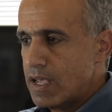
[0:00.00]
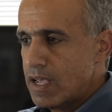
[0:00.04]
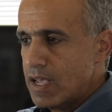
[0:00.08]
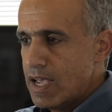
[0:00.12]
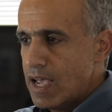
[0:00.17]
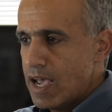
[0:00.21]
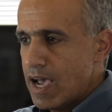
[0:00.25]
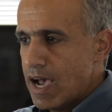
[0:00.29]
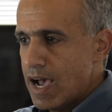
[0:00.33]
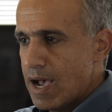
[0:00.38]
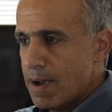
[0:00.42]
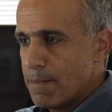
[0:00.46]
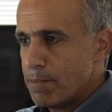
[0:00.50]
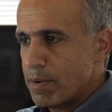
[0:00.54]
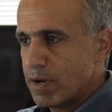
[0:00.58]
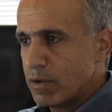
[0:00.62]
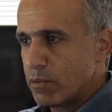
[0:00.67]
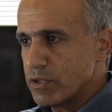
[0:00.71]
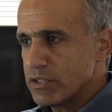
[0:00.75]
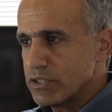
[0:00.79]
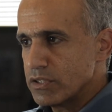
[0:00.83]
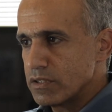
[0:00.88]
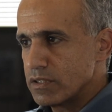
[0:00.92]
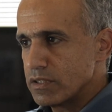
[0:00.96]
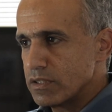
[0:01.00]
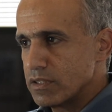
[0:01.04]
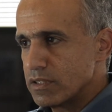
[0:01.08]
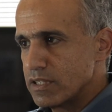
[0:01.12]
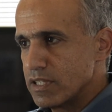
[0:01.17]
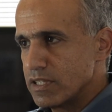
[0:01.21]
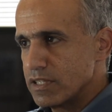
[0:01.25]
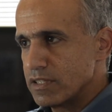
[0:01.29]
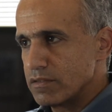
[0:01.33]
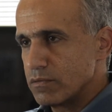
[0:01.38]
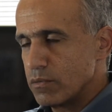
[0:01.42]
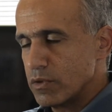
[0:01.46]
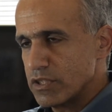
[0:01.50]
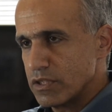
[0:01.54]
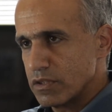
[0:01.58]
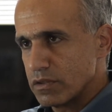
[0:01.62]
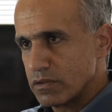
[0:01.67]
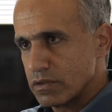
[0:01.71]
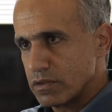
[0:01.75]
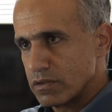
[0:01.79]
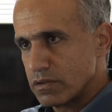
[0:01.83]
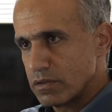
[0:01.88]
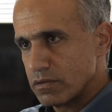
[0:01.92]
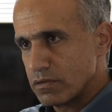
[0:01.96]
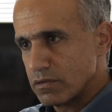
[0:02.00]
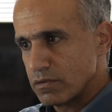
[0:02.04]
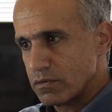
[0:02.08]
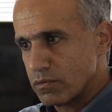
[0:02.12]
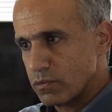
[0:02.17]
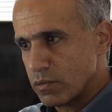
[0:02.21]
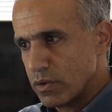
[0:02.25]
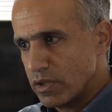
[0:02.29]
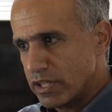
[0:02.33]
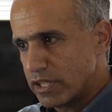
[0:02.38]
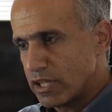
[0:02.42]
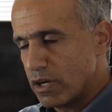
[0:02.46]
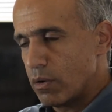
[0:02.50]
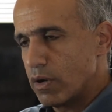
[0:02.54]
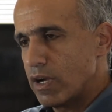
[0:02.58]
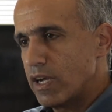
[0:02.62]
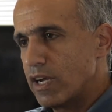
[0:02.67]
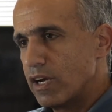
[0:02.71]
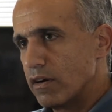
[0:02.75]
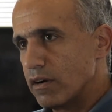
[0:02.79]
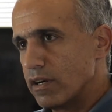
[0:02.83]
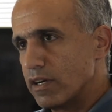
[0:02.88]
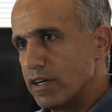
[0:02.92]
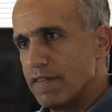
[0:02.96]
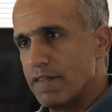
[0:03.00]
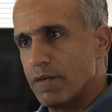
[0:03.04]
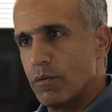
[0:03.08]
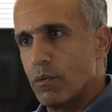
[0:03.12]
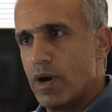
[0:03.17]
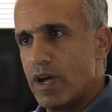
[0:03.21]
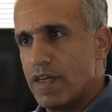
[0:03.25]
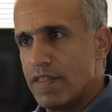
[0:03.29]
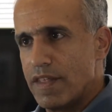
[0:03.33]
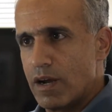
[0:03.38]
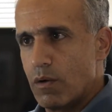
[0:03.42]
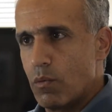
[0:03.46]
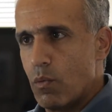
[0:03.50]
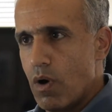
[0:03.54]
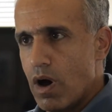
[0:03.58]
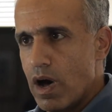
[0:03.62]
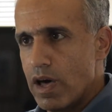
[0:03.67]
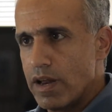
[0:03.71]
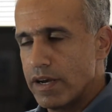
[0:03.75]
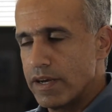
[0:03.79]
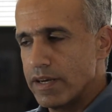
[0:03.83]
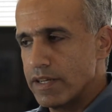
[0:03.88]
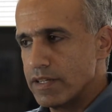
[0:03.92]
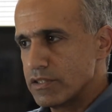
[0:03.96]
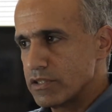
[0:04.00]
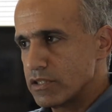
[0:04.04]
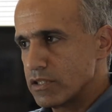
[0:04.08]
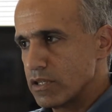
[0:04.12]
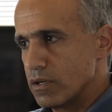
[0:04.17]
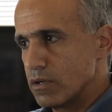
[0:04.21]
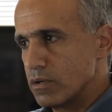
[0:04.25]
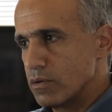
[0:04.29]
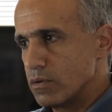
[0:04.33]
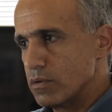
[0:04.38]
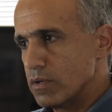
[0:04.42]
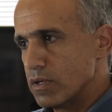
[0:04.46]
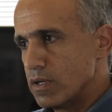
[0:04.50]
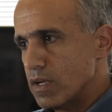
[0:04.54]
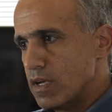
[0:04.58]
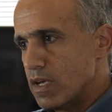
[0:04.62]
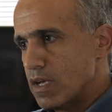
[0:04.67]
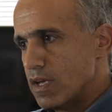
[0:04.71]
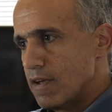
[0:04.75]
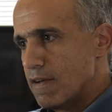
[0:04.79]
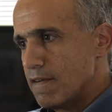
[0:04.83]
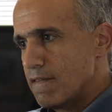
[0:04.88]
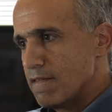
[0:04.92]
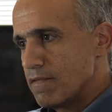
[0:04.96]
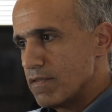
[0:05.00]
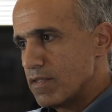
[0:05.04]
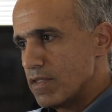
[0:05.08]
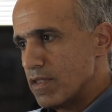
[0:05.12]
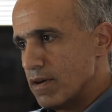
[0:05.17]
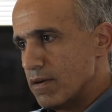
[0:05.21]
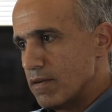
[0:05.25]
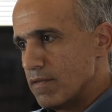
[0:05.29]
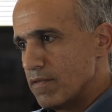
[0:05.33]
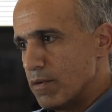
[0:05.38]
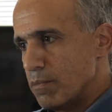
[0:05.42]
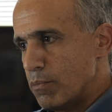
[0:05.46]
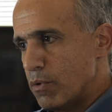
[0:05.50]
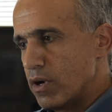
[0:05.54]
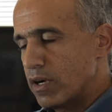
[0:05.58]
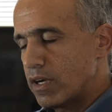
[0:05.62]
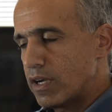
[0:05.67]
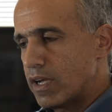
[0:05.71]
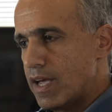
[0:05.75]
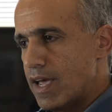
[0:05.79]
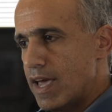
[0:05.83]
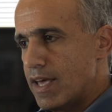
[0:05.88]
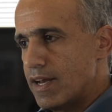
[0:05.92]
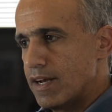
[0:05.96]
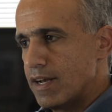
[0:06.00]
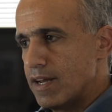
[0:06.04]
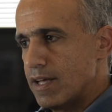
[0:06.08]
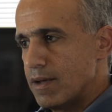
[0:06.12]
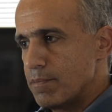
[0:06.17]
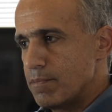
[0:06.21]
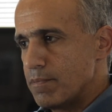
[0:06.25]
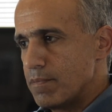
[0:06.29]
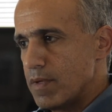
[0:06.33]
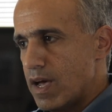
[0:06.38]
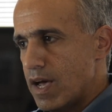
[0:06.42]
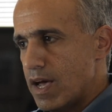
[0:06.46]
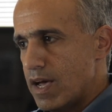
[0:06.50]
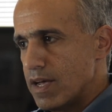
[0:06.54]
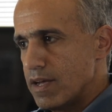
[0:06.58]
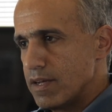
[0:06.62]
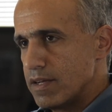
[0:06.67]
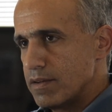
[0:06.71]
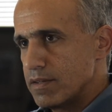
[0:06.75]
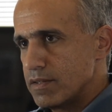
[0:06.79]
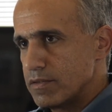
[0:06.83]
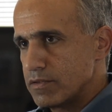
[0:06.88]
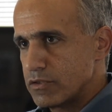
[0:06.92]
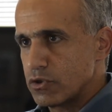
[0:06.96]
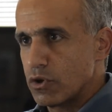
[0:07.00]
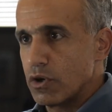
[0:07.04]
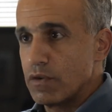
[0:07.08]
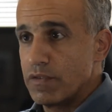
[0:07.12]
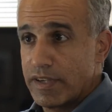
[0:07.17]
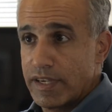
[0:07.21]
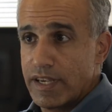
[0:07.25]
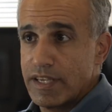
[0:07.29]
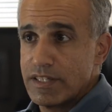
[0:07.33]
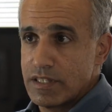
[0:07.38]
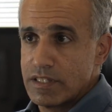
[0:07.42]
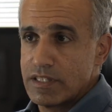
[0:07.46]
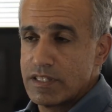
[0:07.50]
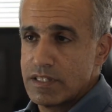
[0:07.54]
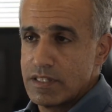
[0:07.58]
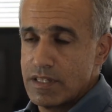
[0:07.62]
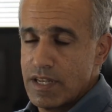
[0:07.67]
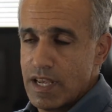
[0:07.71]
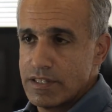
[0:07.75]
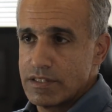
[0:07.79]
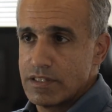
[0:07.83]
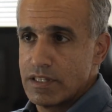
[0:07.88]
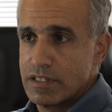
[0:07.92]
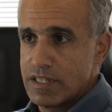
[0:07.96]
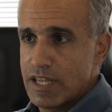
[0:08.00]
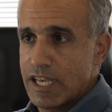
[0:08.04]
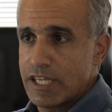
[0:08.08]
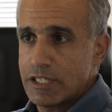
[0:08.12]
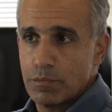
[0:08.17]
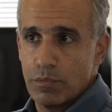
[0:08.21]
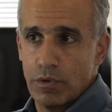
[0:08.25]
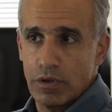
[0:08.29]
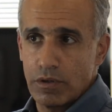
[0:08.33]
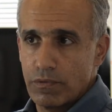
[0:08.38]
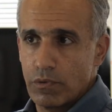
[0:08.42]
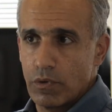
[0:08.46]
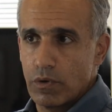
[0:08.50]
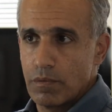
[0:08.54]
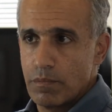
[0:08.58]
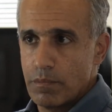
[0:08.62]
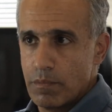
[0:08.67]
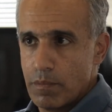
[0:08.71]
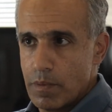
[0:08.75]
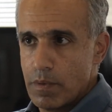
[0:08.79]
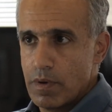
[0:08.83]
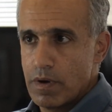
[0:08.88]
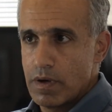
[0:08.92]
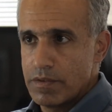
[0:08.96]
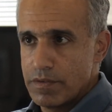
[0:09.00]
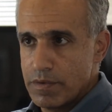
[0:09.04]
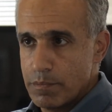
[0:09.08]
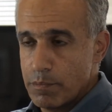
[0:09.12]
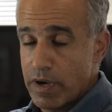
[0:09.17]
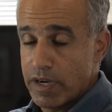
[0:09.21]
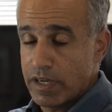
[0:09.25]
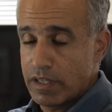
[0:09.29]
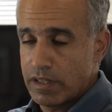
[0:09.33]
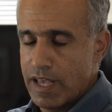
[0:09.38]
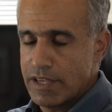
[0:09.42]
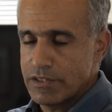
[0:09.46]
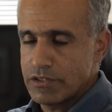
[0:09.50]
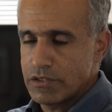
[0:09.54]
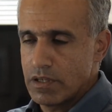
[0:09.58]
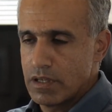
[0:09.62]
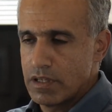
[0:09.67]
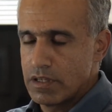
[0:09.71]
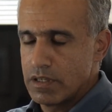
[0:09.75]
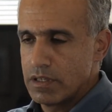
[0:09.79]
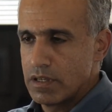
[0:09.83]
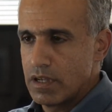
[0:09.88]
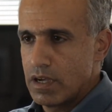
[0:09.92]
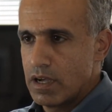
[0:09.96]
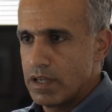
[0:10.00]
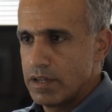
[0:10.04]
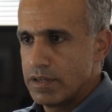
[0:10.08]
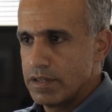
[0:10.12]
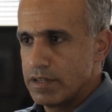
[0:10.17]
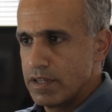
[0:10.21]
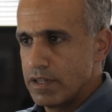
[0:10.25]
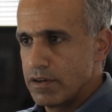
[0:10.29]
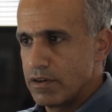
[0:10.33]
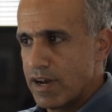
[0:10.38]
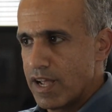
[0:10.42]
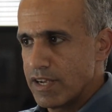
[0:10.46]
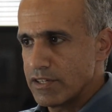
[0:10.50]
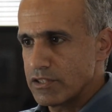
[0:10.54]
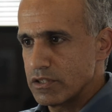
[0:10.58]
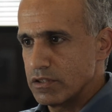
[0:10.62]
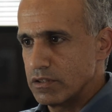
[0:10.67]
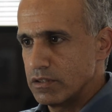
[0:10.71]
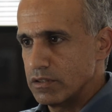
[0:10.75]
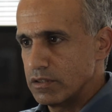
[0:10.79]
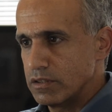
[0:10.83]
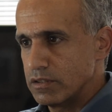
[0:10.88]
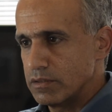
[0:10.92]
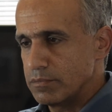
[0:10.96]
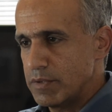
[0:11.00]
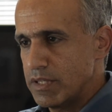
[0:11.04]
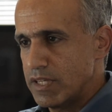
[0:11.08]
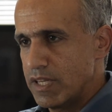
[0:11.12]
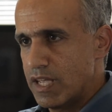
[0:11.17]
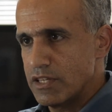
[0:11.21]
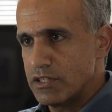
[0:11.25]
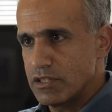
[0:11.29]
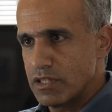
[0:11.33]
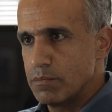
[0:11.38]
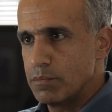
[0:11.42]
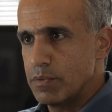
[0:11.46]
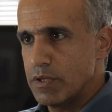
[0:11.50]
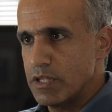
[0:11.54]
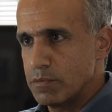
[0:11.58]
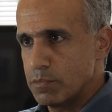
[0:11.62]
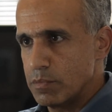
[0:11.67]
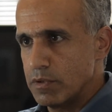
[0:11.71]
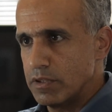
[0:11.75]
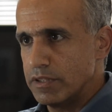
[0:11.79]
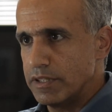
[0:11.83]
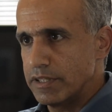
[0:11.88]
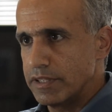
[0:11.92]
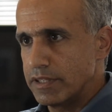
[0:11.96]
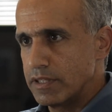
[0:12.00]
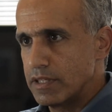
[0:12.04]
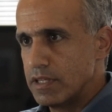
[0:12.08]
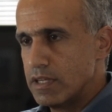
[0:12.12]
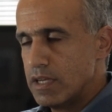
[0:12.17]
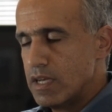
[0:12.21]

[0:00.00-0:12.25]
But it wasn't really coherent in the way that I wanted it. So the book ended up serving as the textbook for my class on international mediation and peacebuilding.